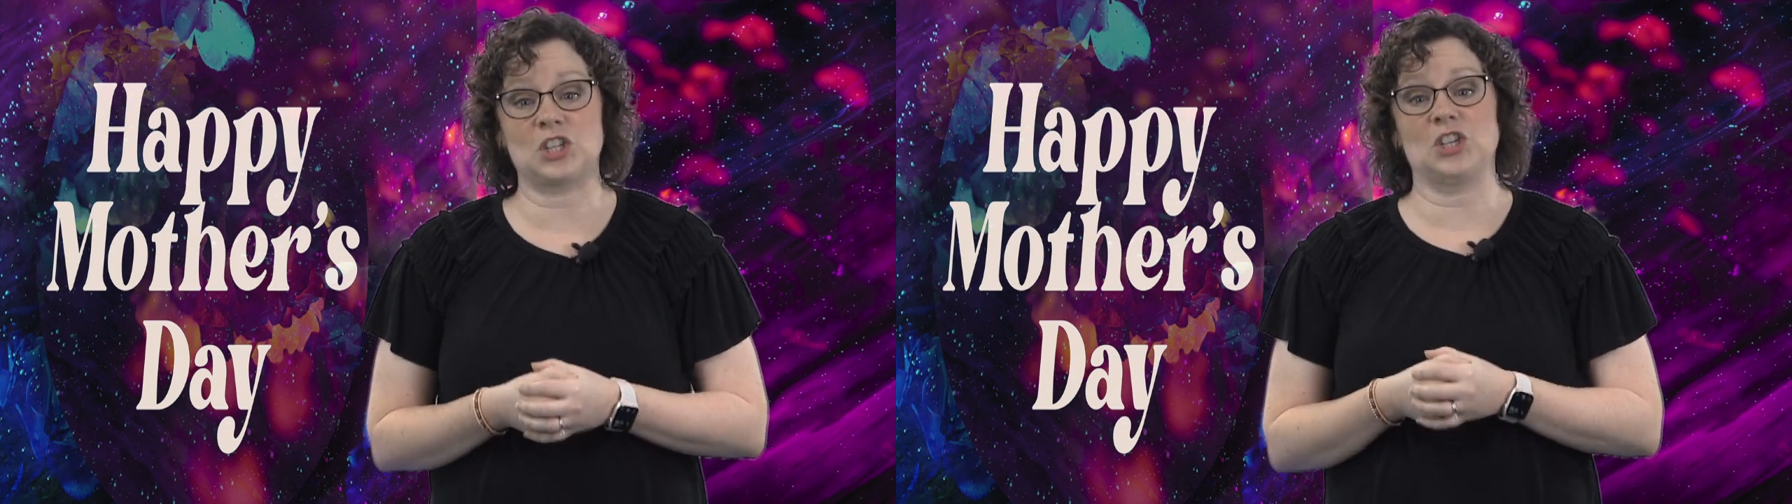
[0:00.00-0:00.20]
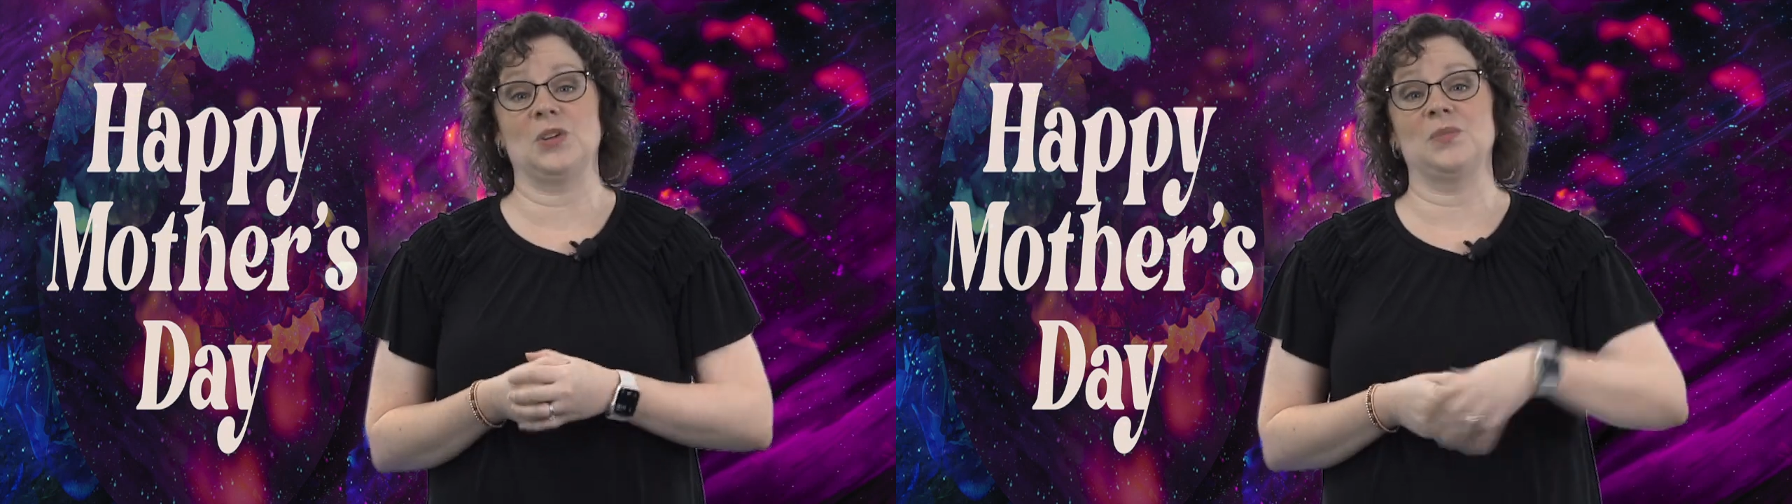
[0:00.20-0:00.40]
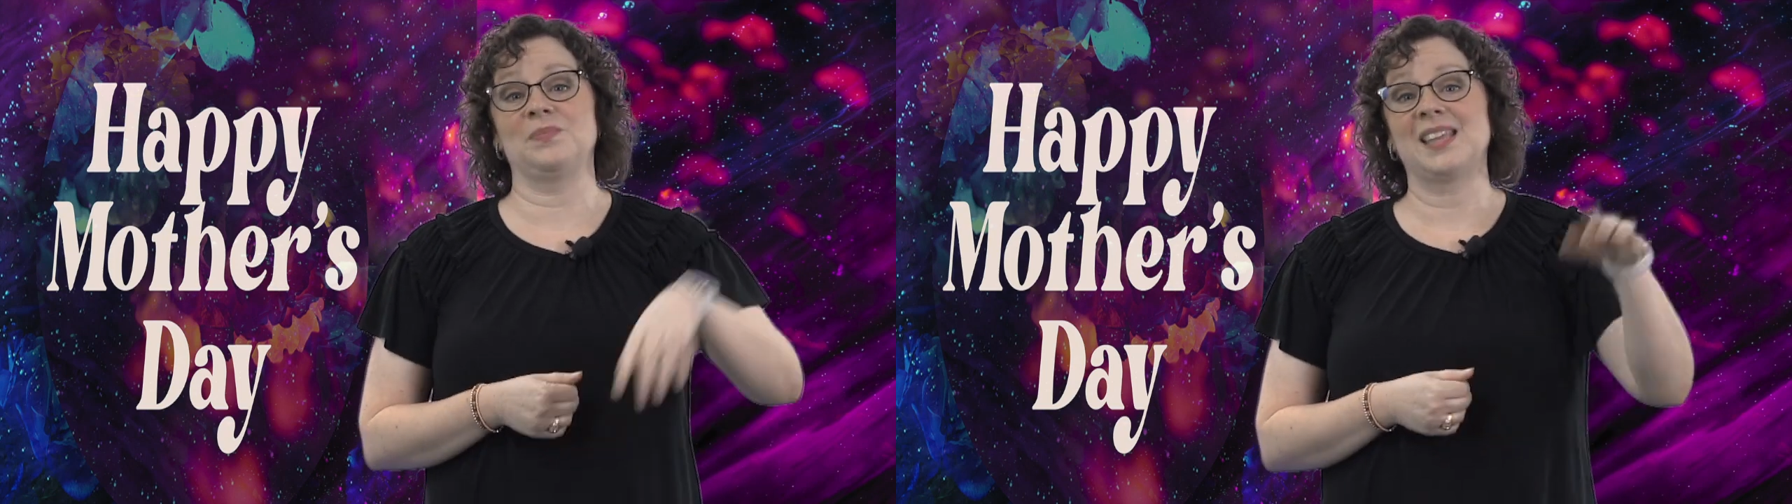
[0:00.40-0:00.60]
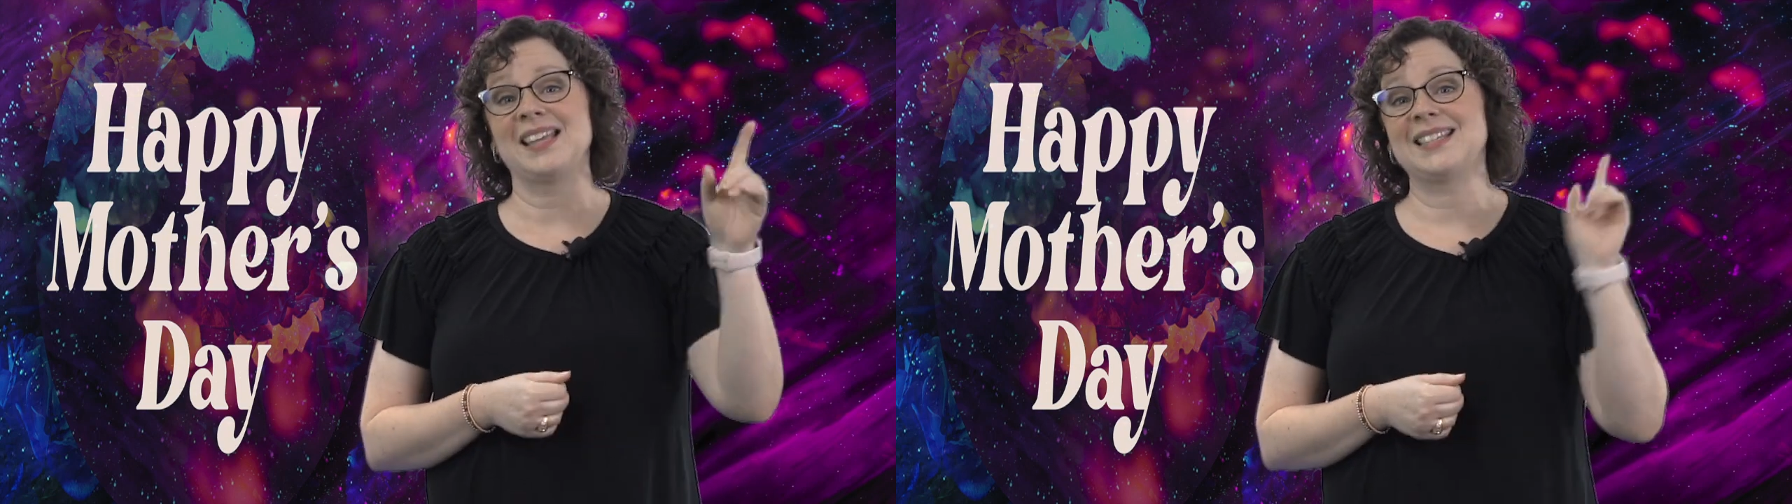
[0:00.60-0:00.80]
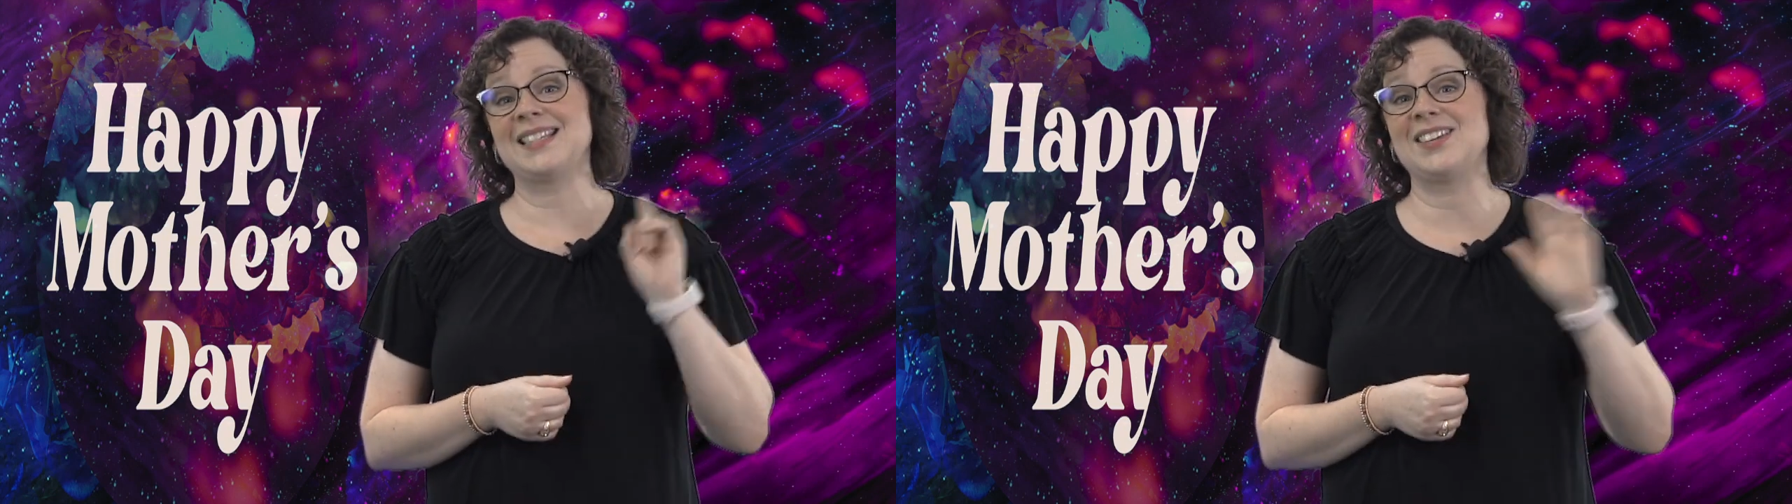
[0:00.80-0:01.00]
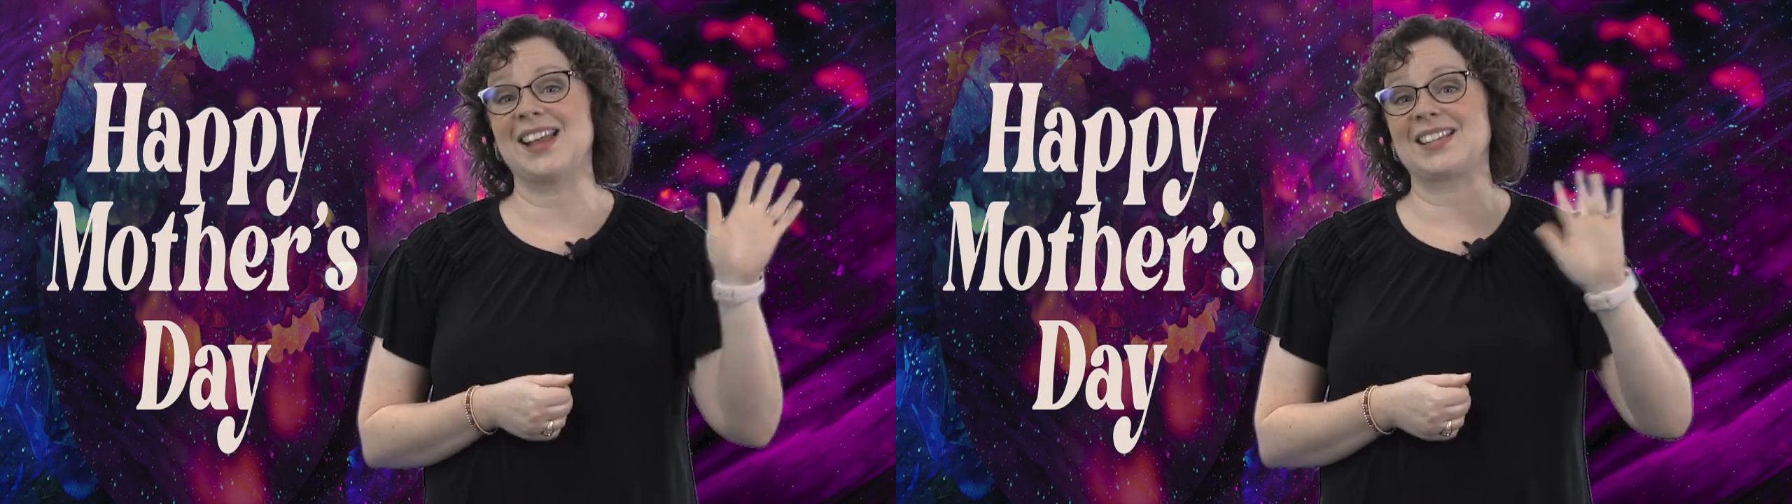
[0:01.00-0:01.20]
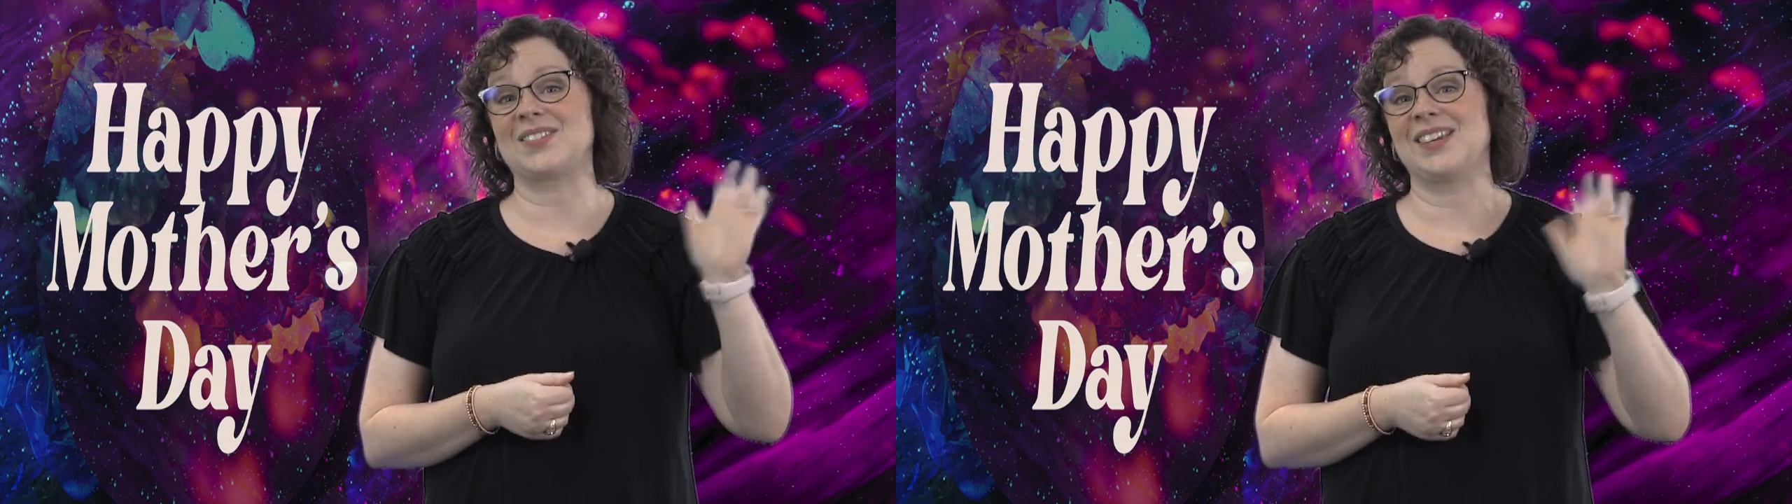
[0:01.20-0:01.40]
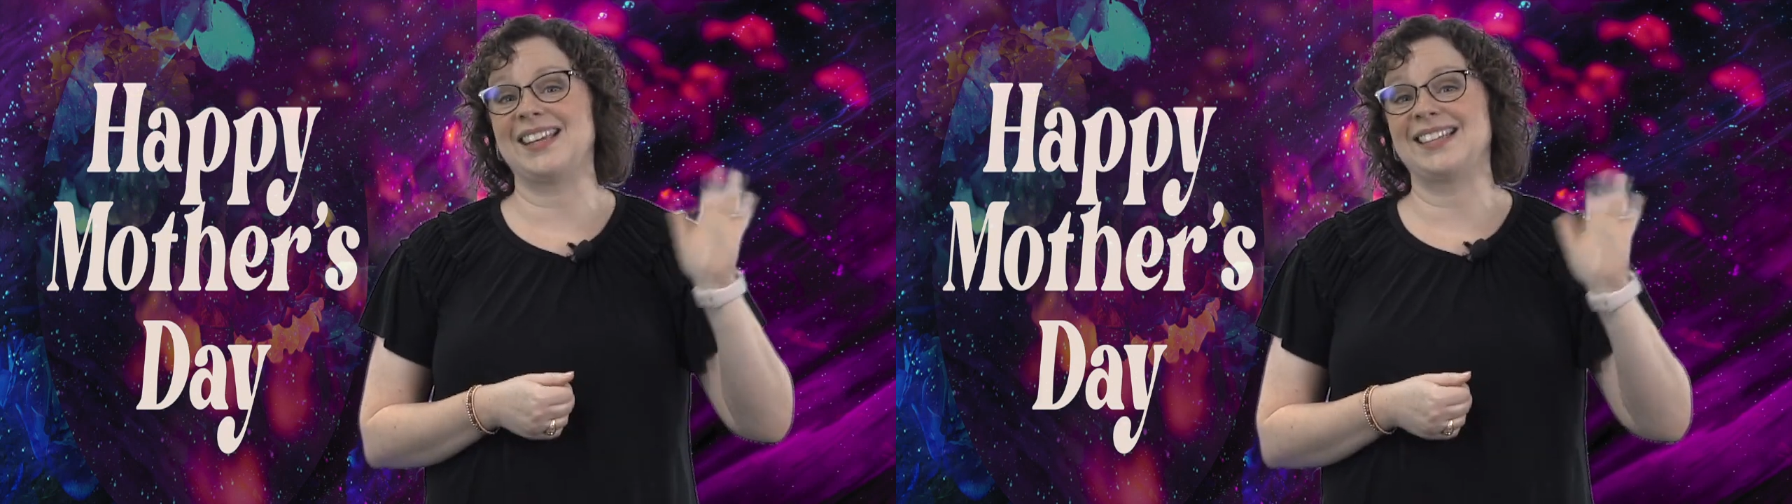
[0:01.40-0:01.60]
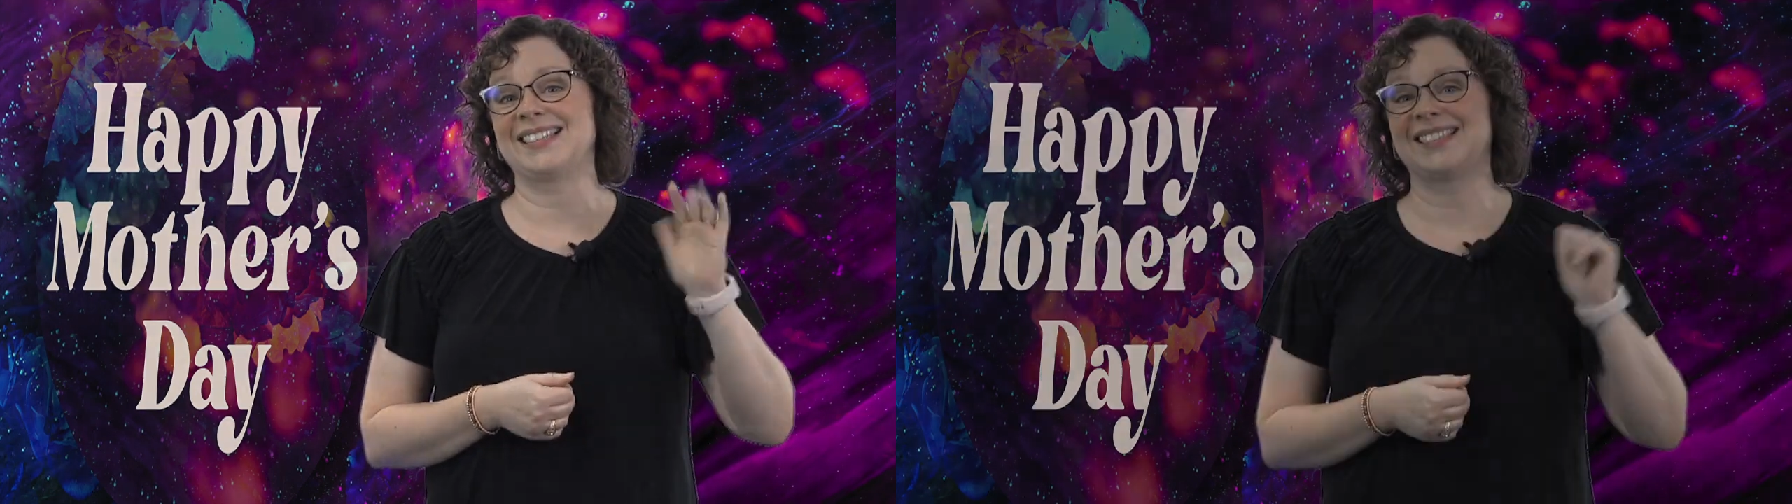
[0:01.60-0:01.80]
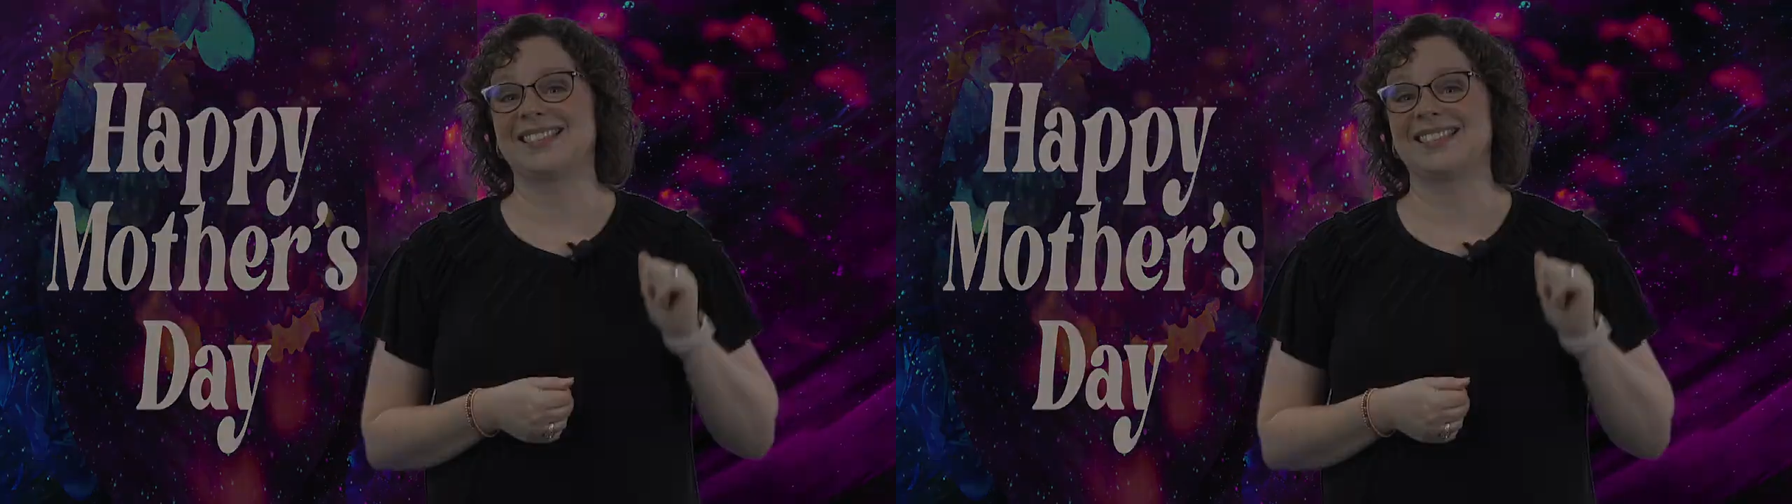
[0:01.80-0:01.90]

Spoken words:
too. See you next week.